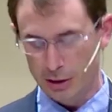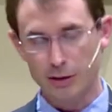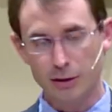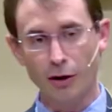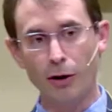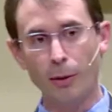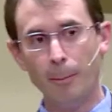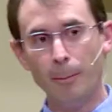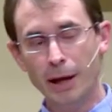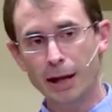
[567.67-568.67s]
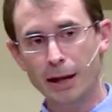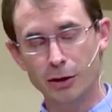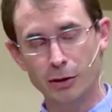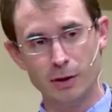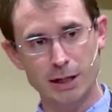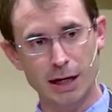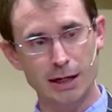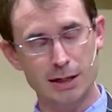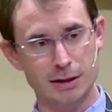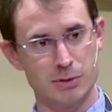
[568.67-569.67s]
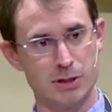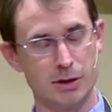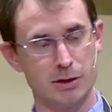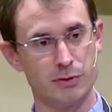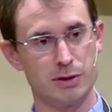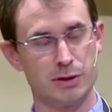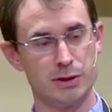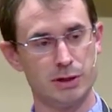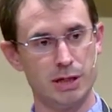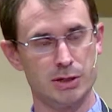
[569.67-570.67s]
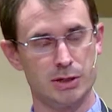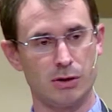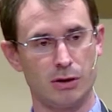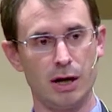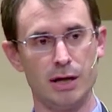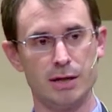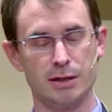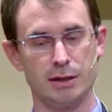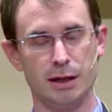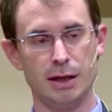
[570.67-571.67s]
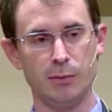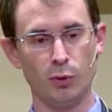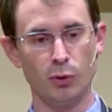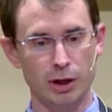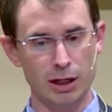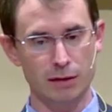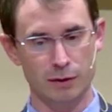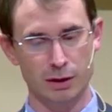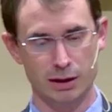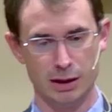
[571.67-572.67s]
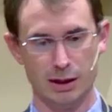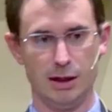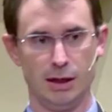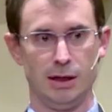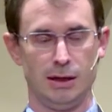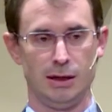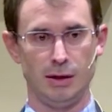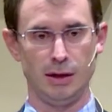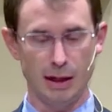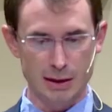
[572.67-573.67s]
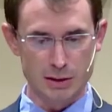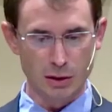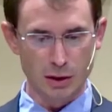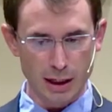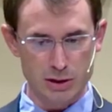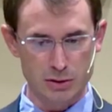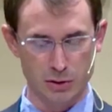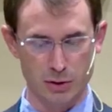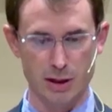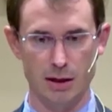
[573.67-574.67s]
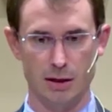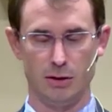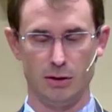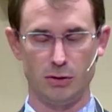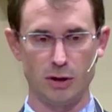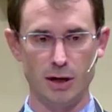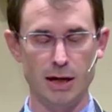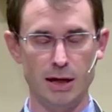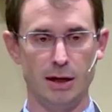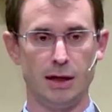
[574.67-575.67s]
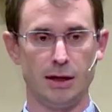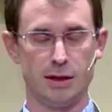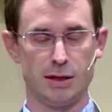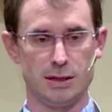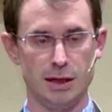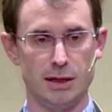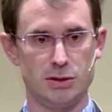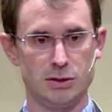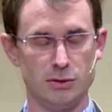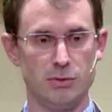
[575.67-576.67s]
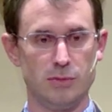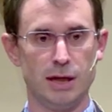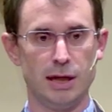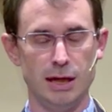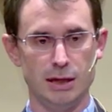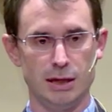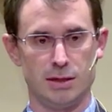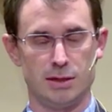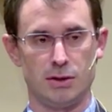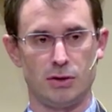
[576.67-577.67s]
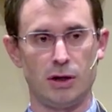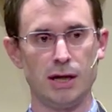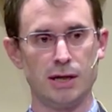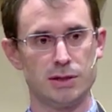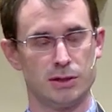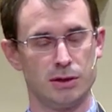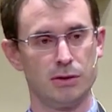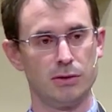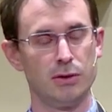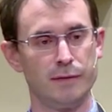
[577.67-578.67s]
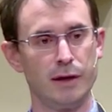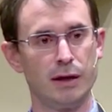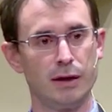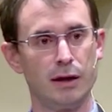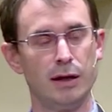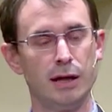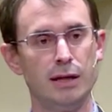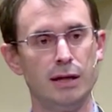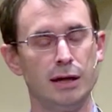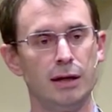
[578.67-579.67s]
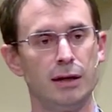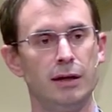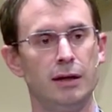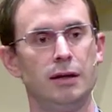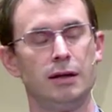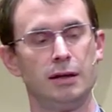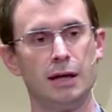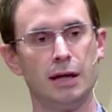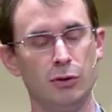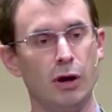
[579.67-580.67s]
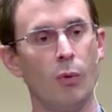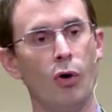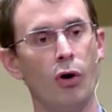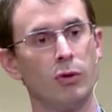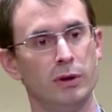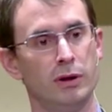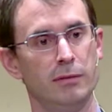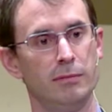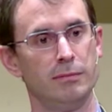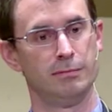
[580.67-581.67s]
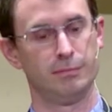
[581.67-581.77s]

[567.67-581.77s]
There are many who attach themselves to Jesus Christ and will even intellectually agree and consent to that he is the Christ, the Son of the living God, and yet they do not walk with him.